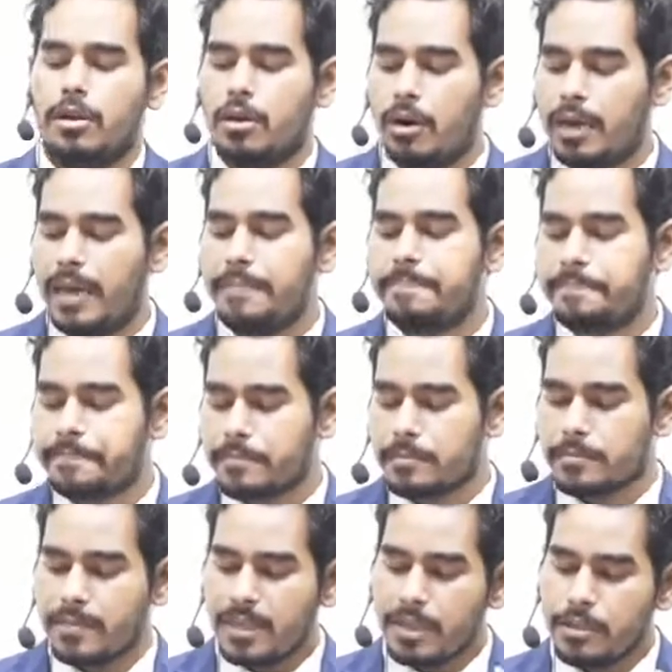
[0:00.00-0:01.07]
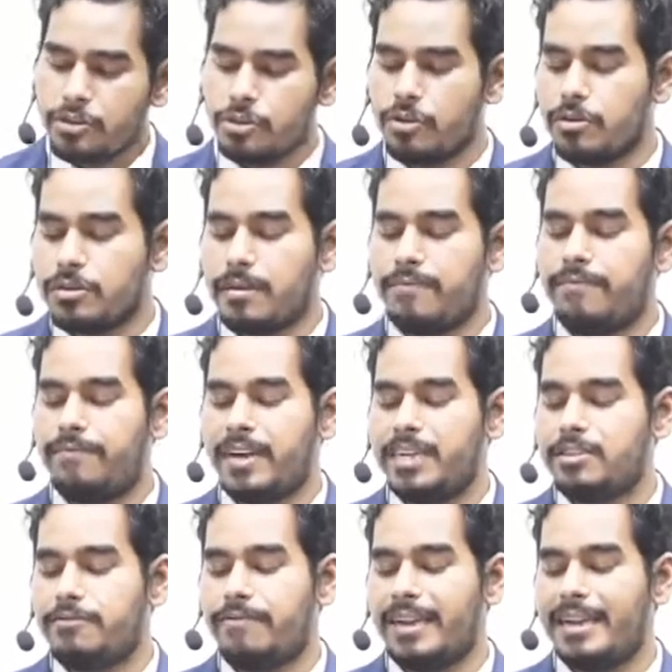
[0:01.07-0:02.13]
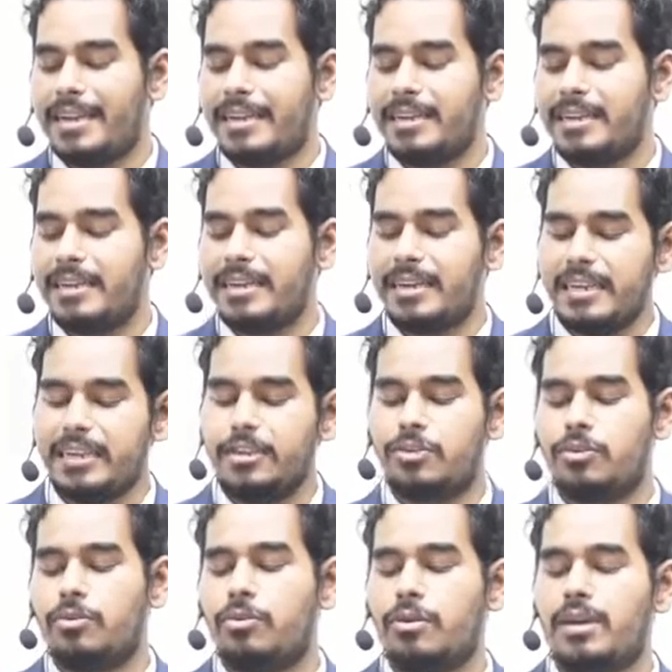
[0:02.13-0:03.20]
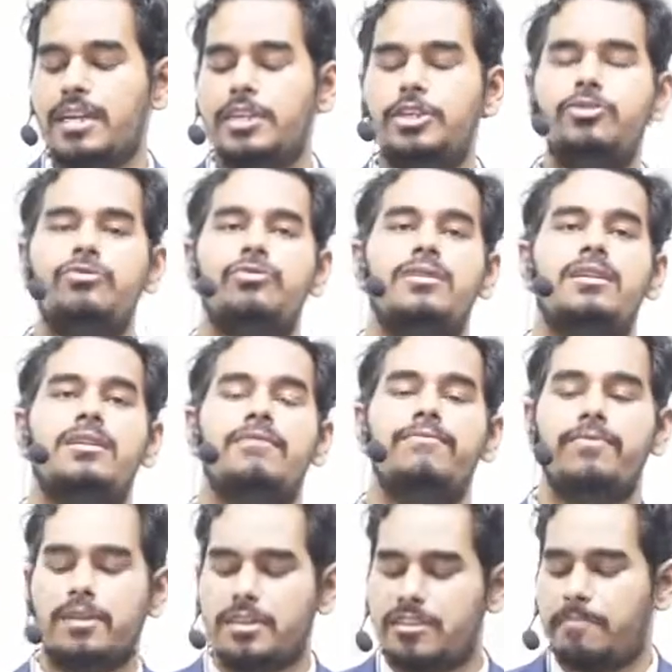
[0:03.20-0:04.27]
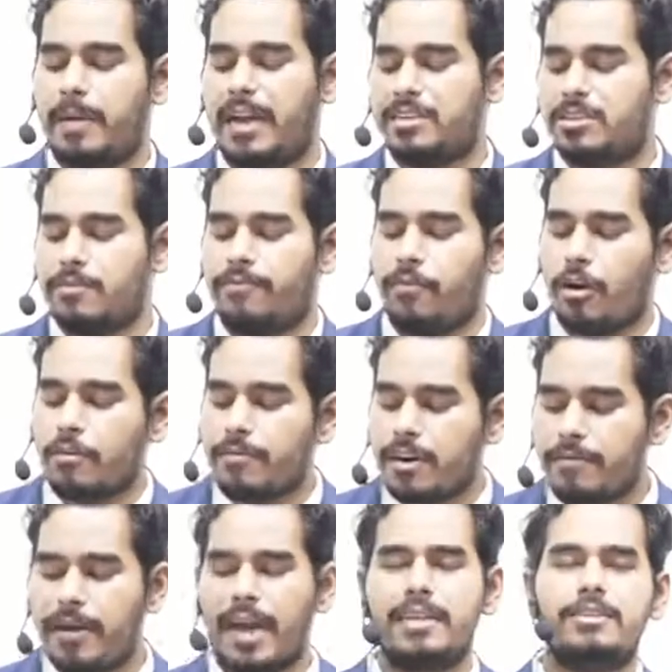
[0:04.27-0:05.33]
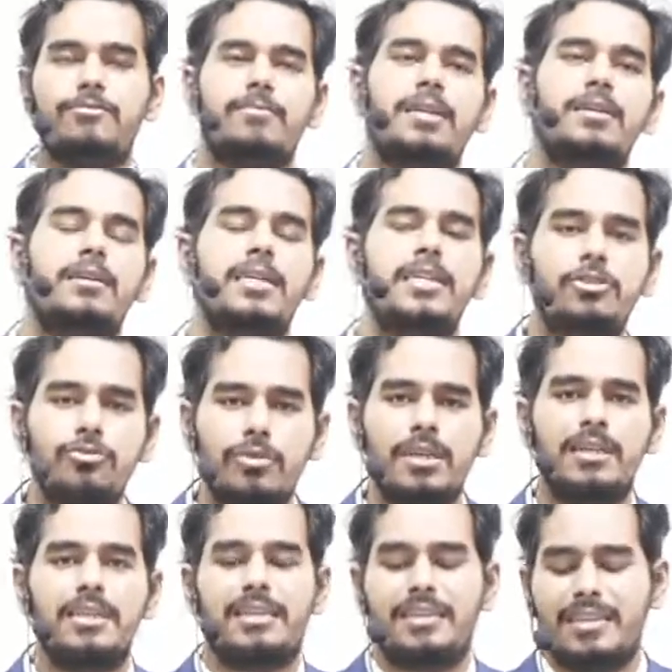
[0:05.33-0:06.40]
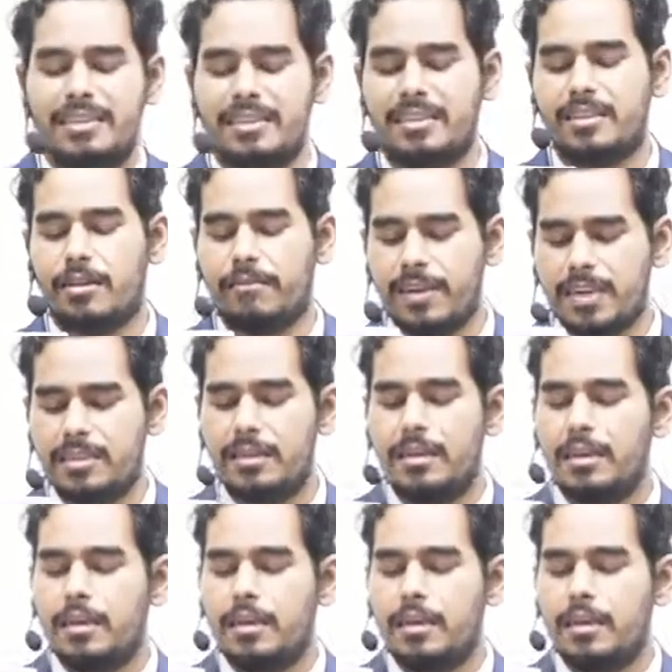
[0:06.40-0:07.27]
Okay, so the width will increase only due to the reverse bias. The forward bias will lead to the decrease in the width.